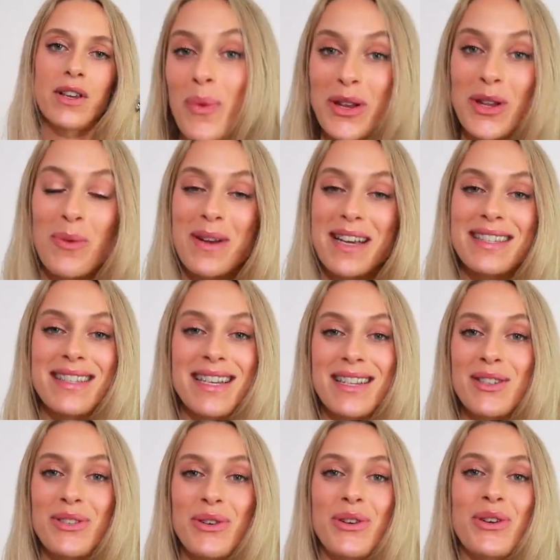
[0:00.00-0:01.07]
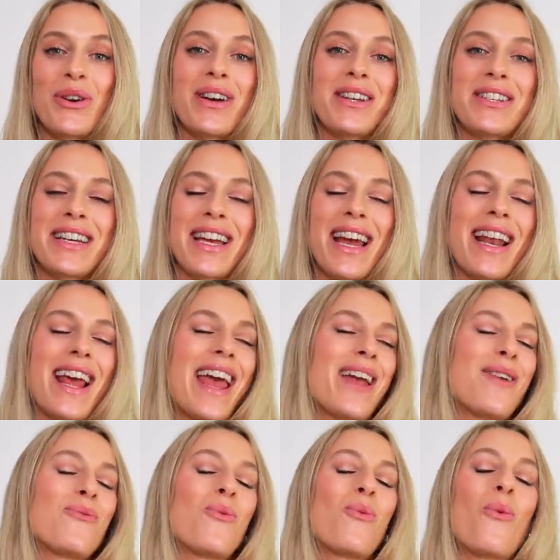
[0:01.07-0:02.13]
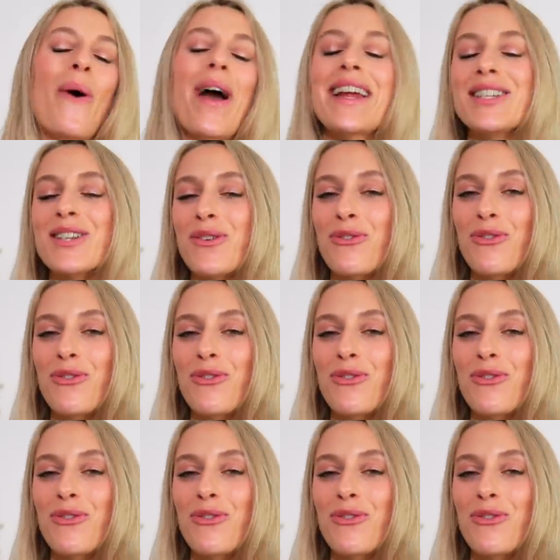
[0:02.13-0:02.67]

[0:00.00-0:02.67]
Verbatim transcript: When you mix these two, you're going to get a white